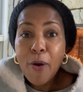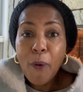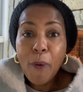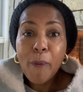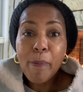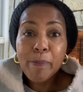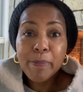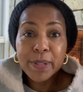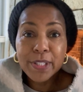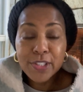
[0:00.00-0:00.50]

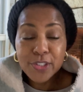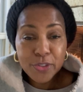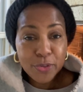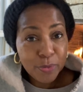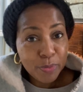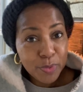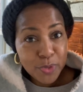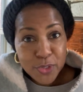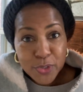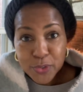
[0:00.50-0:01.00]
open to
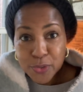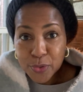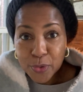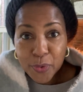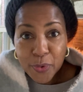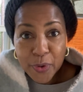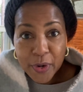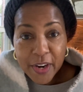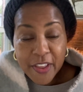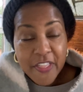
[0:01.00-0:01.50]

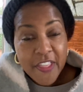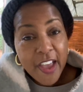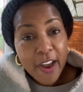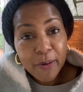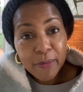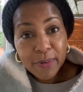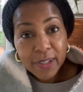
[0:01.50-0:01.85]
restoring that